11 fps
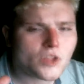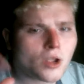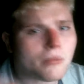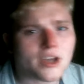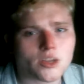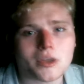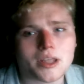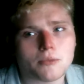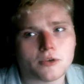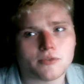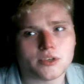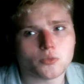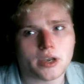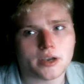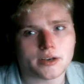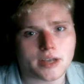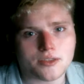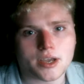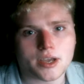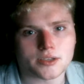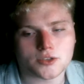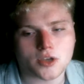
By the way, that movie's weird at the end.